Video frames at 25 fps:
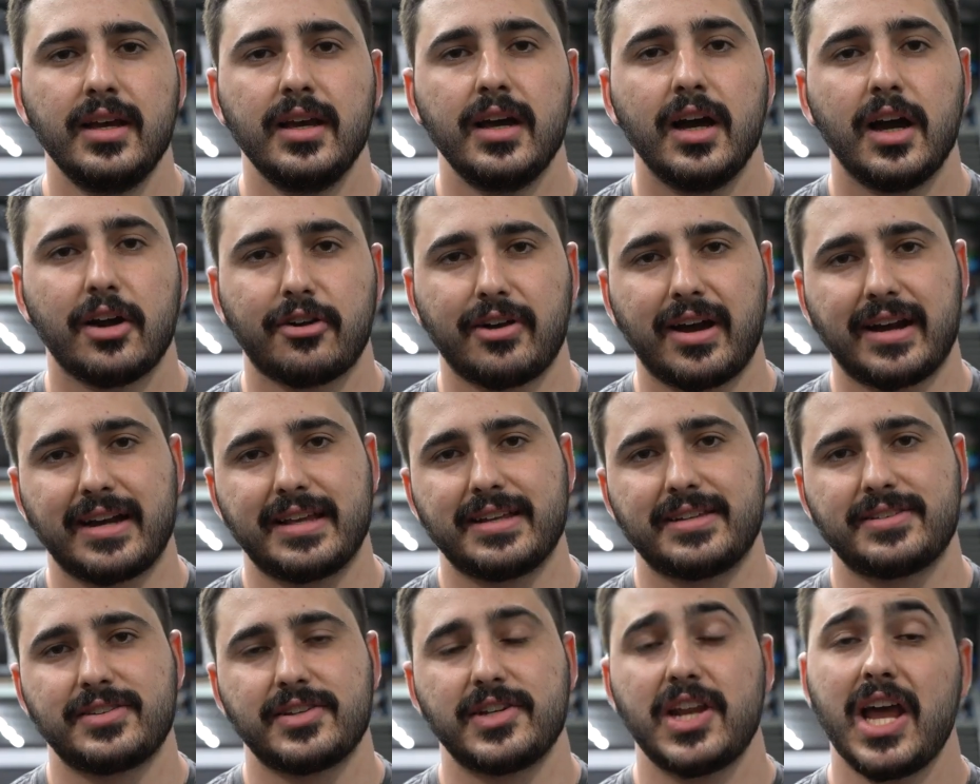Alrighty,
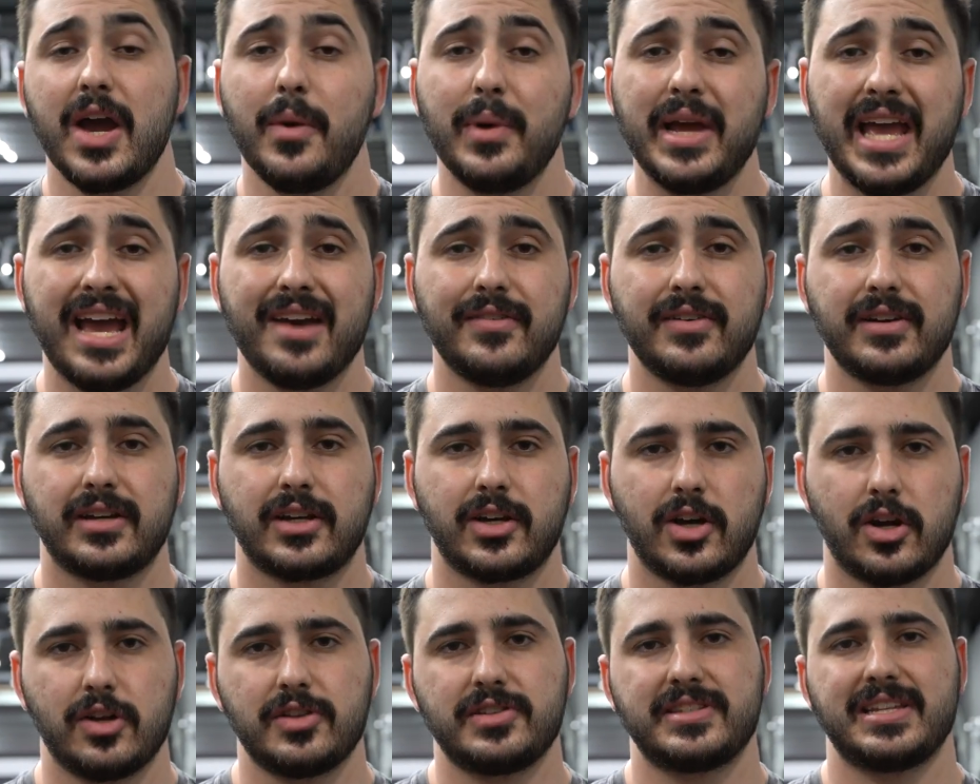so now we have a
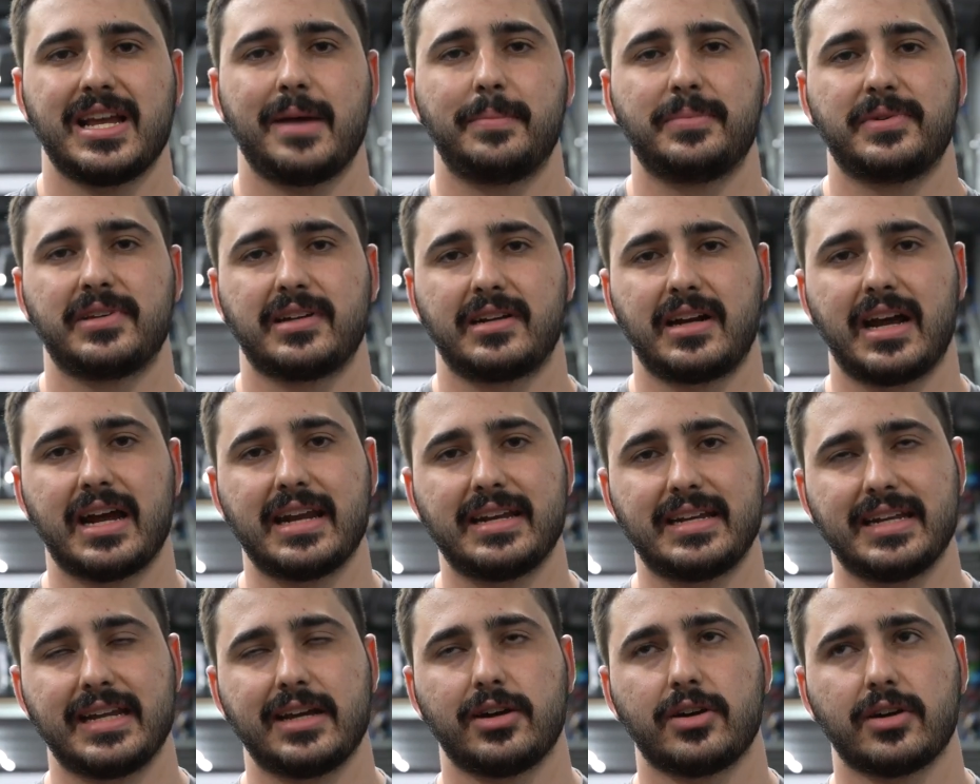concept, an
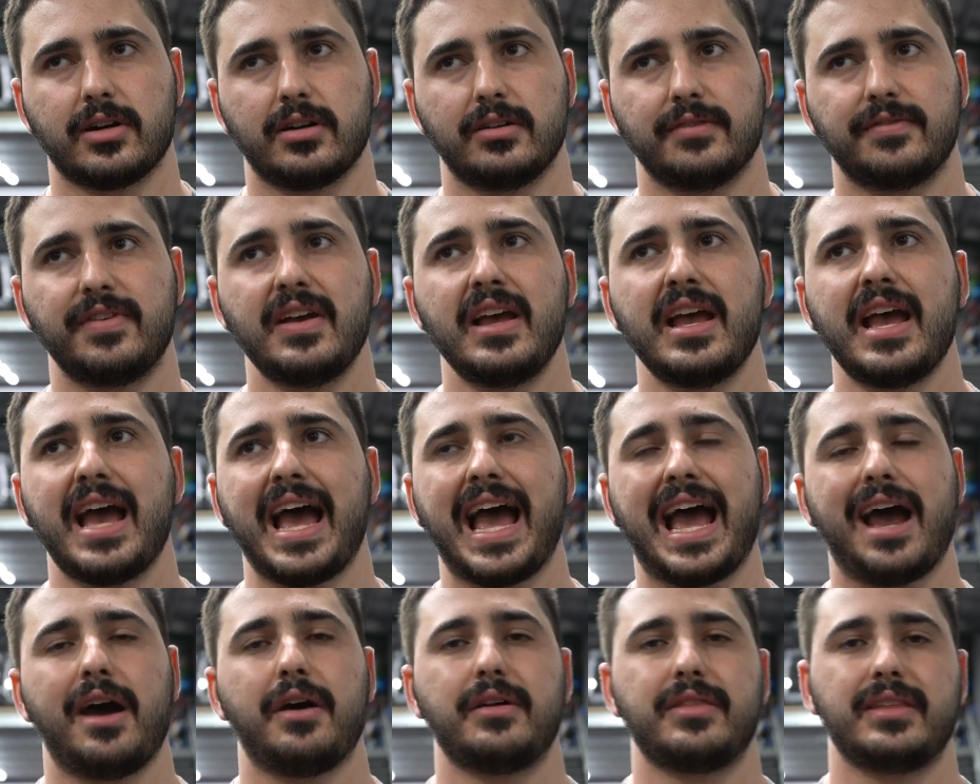idea of
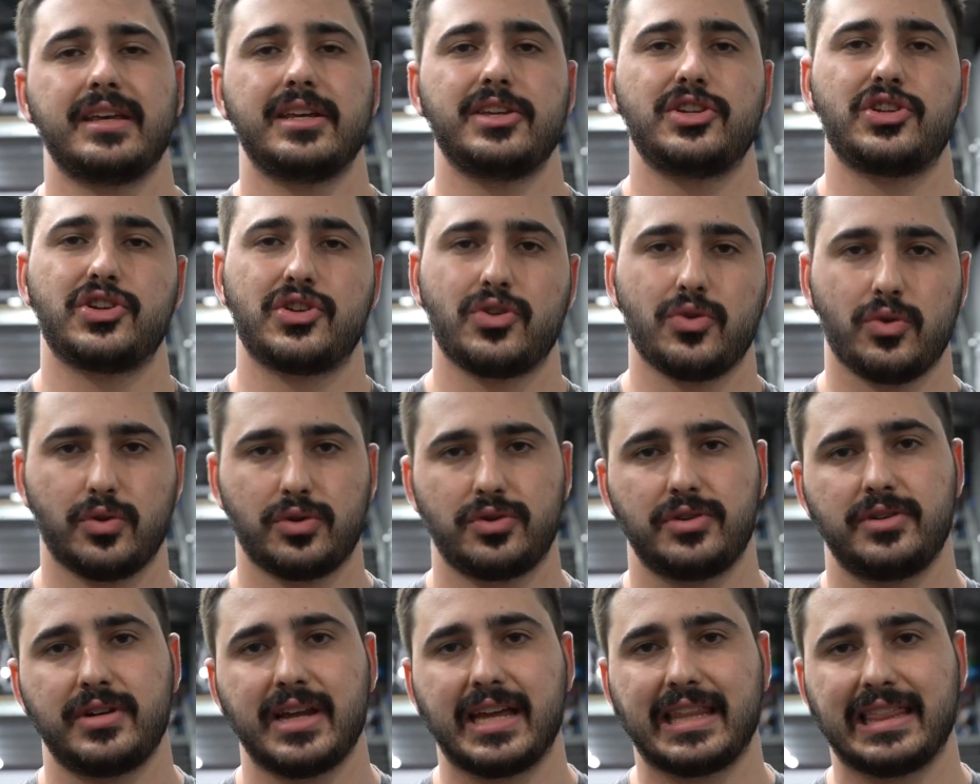how these
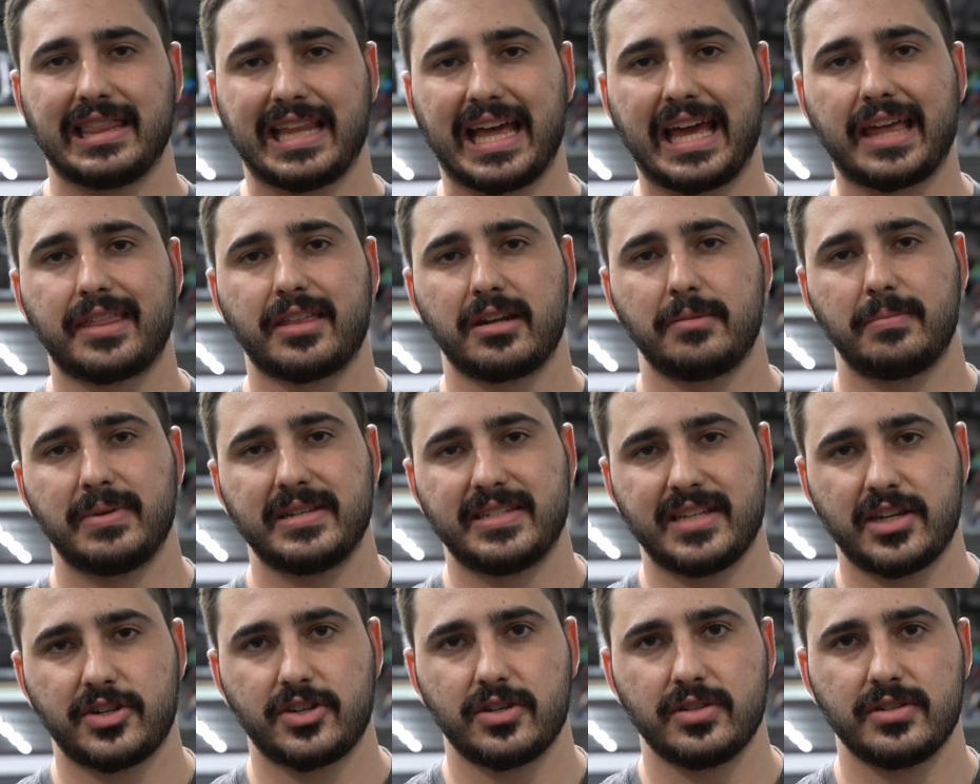shortened and lengthened
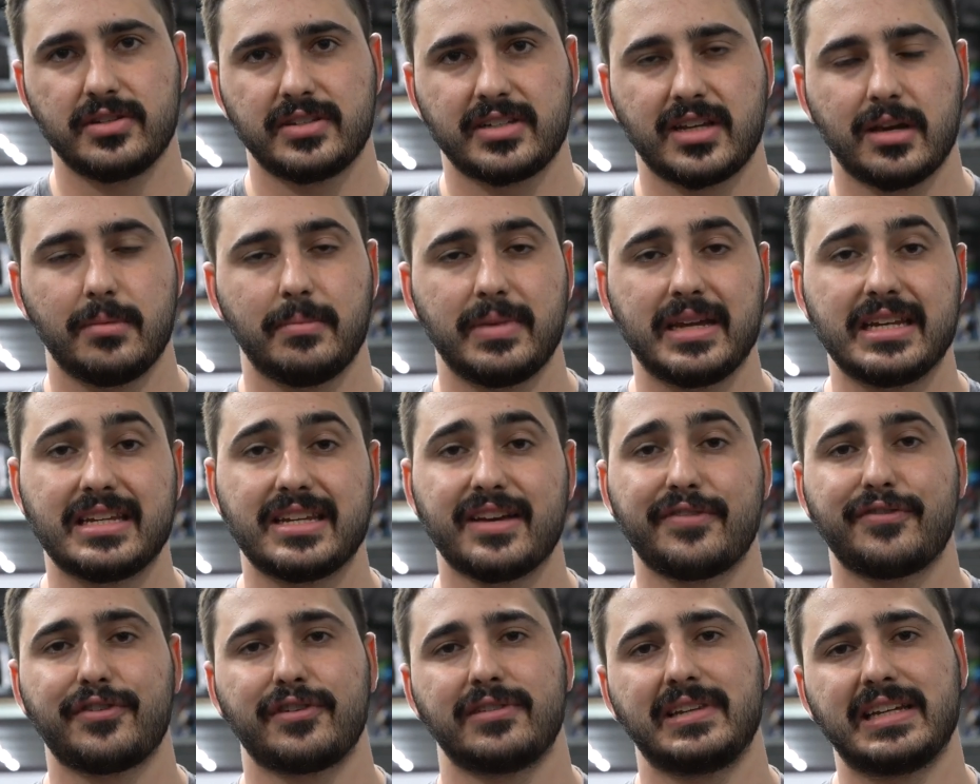positions can be
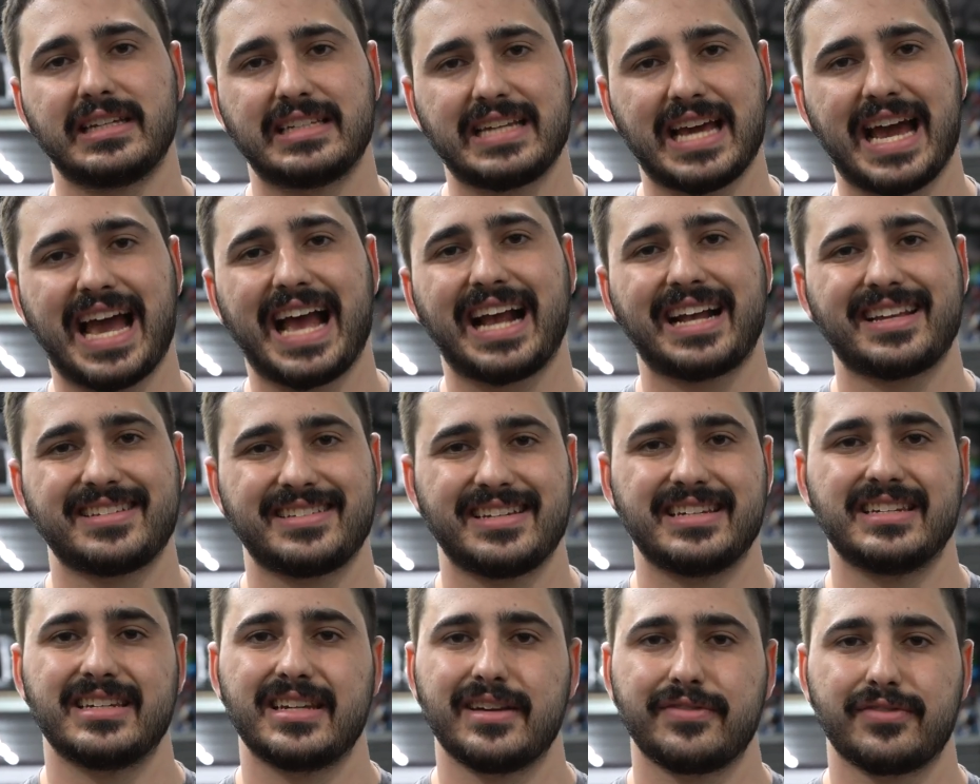differently taxed
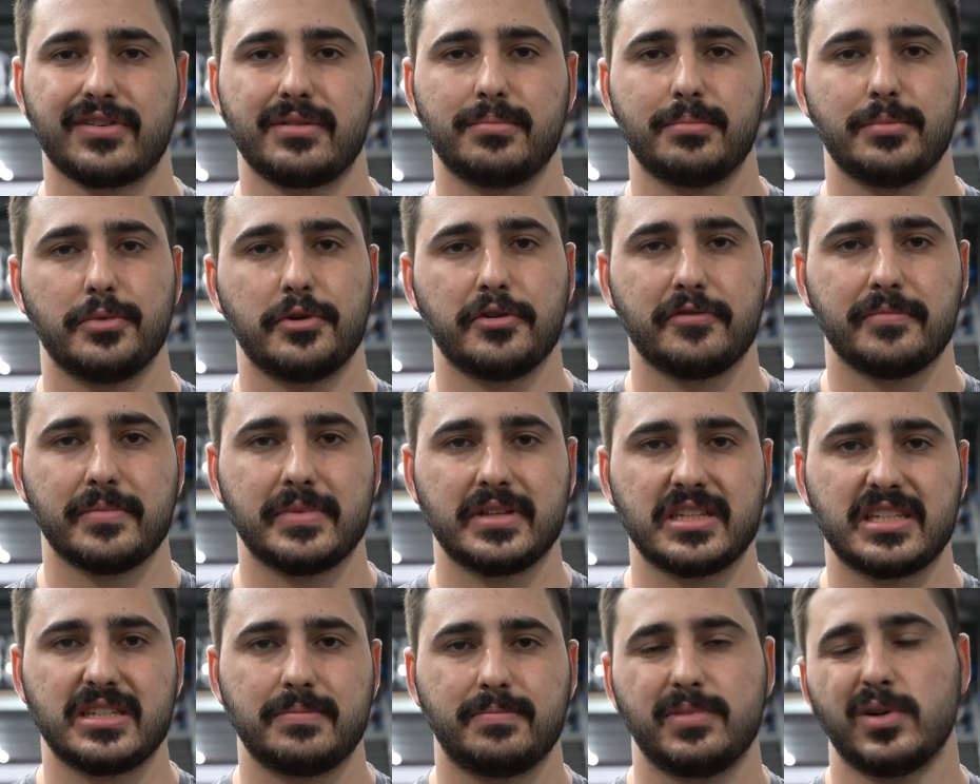in different
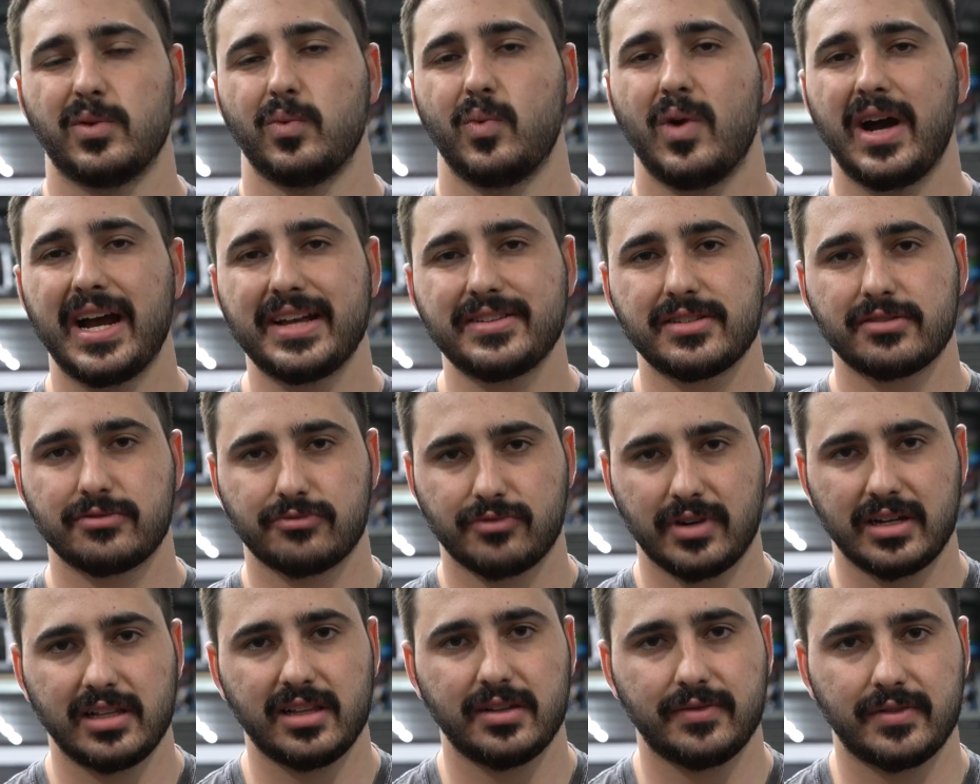movements, but why is it
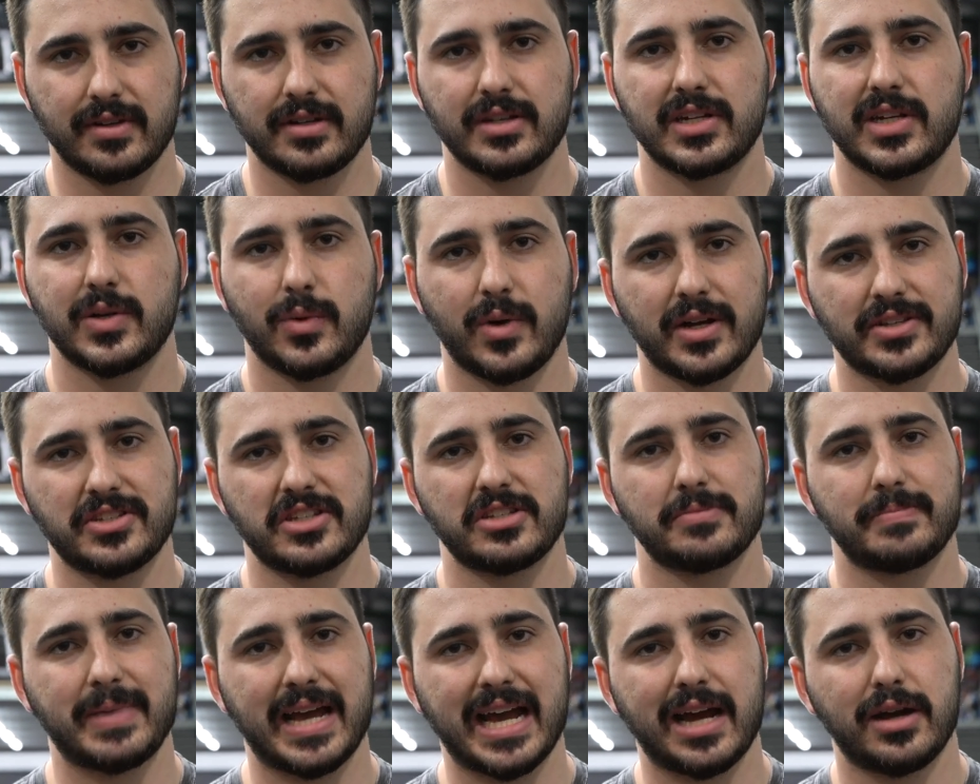relevant to us
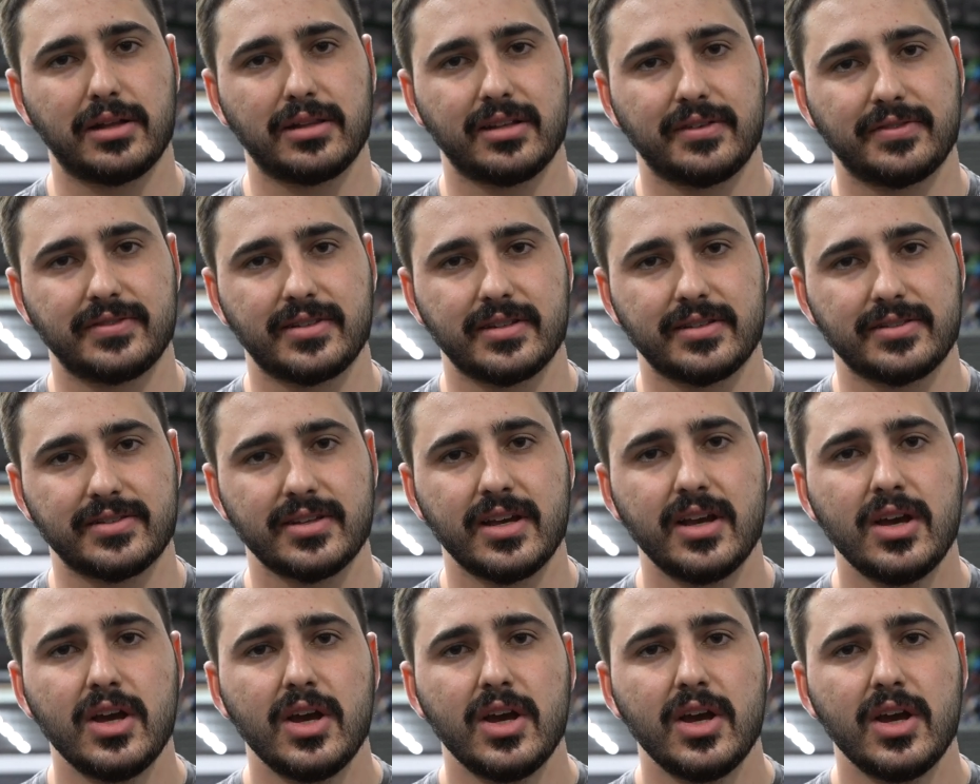as powerlifters?